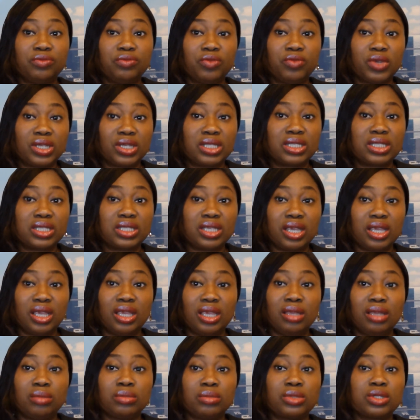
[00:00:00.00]

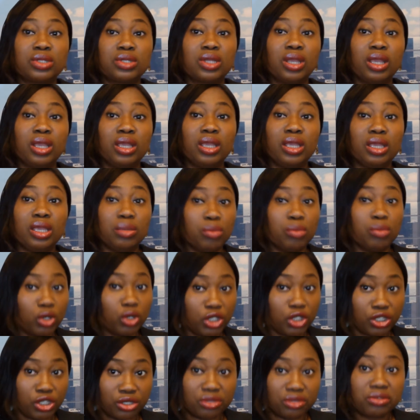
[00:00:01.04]
victim's
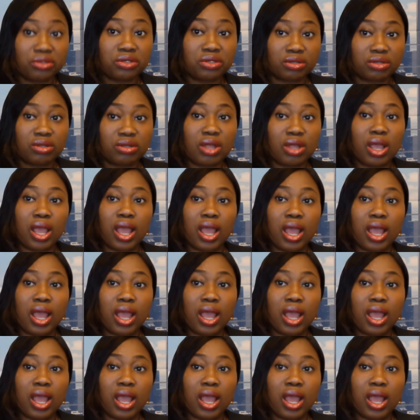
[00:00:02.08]
emotions,